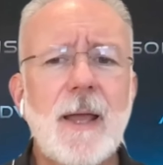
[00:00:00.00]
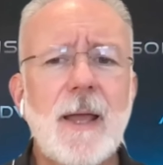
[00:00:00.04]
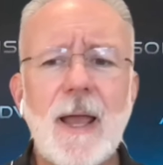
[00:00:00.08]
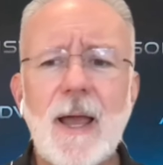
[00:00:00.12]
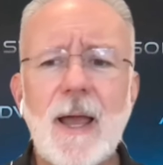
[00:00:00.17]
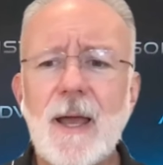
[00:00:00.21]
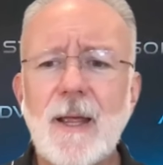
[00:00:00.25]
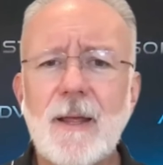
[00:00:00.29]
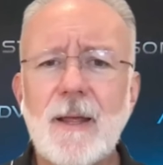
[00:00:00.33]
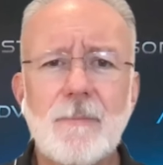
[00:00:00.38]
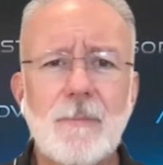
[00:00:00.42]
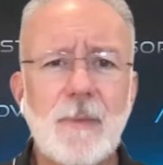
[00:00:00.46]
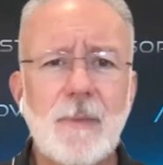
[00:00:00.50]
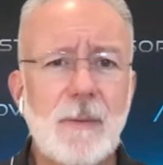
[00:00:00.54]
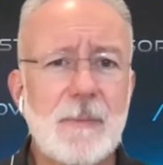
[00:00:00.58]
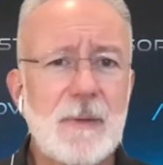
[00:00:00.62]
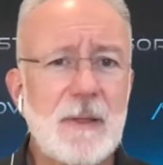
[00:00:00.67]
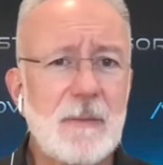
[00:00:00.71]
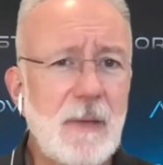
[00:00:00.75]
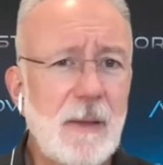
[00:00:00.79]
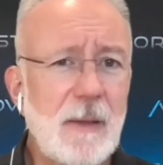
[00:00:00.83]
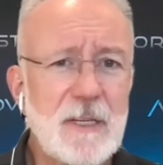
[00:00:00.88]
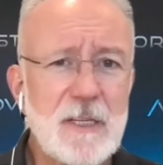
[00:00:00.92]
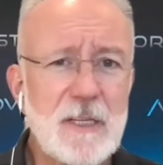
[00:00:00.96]

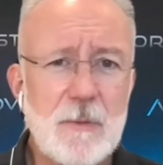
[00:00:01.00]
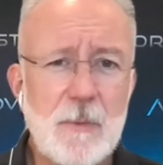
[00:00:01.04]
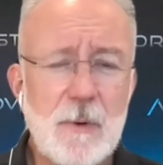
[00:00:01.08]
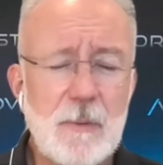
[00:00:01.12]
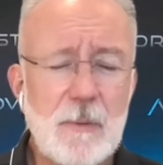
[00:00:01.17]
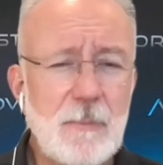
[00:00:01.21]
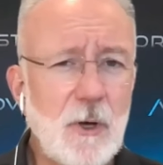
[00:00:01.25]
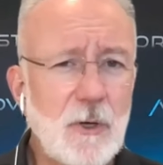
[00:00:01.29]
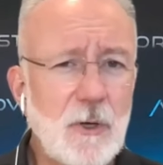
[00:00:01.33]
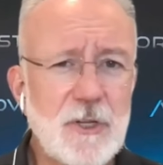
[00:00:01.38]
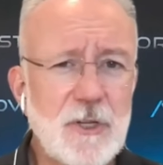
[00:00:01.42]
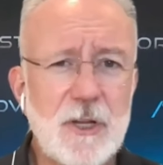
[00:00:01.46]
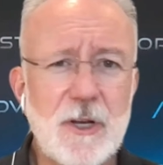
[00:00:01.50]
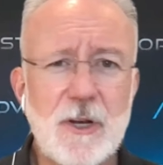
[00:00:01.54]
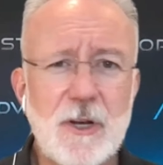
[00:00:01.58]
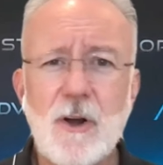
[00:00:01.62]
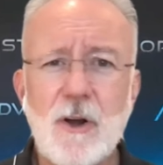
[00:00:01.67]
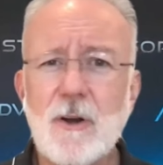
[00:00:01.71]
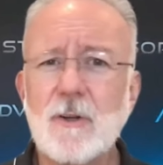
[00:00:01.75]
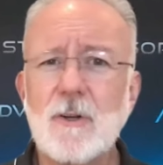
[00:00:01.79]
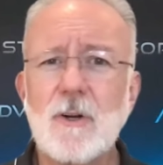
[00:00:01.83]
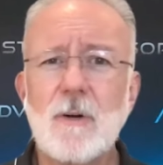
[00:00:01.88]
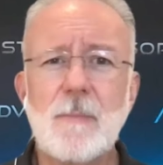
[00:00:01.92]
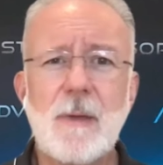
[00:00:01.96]
maybe someone posted an
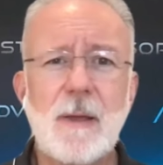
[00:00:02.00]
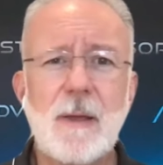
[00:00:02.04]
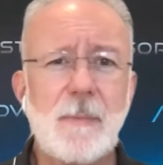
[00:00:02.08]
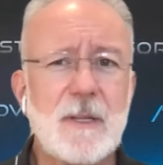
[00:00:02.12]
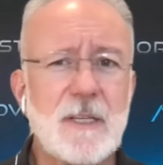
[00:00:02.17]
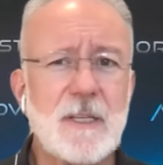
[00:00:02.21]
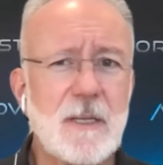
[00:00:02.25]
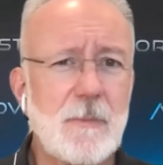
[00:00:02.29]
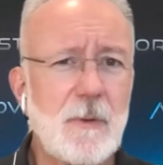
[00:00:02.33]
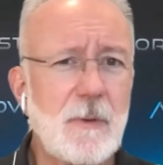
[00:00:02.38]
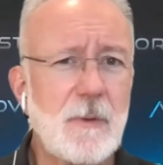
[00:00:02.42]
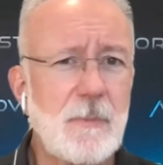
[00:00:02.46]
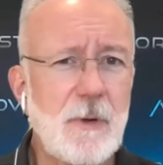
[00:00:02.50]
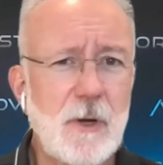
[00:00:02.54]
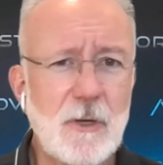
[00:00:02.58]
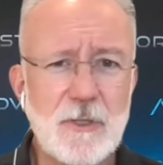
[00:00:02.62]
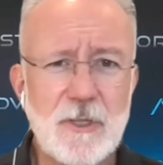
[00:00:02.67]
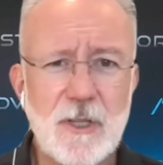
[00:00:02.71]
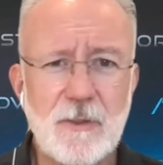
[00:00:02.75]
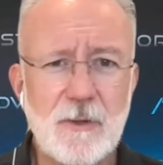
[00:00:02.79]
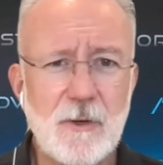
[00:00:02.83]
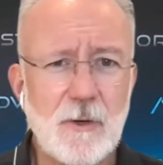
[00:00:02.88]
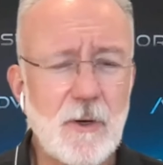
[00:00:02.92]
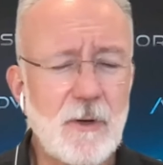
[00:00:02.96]
article, maybe someone
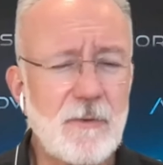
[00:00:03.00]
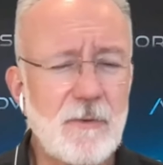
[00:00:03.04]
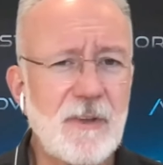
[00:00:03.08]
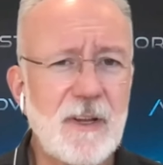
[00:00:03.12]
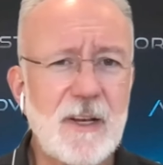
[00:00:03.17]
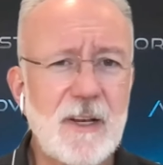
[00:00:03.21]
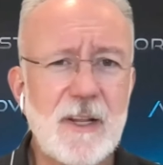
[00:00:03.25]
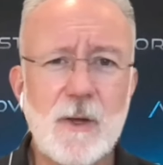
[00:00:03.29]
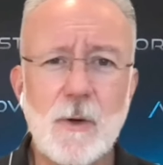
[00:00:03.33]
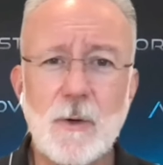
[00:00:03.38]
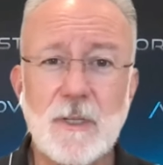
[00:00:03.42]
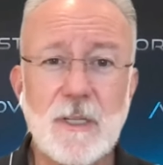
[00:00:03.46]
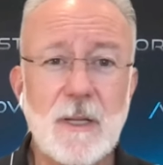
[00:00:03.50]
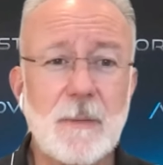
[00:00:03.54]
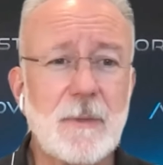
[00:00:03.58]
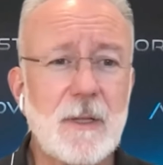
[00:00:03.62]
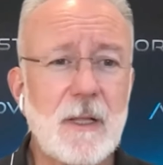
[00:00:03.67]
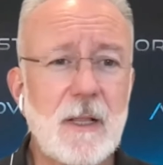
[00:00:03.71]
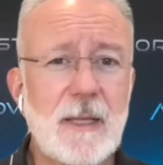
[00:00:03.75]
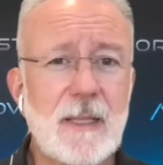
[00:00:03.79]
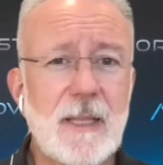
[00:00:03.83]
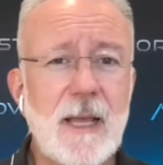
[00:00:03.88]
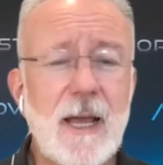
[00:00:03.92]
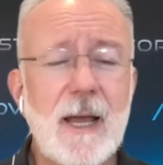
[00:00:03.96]
posted their own video or
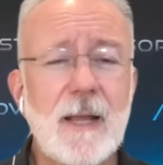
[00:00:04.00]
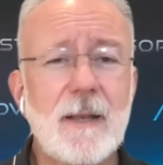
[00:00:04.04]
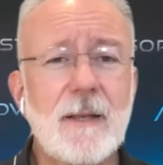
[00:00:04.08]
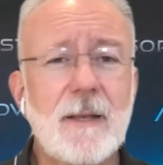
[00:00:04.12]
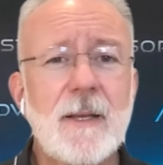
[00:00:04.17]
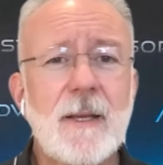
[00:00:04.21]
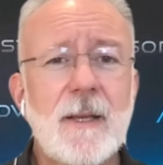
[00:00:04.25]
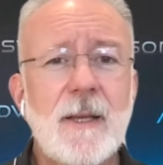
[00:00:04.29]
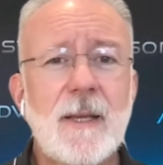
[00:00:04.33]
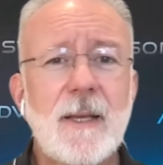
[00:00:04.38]
something like that,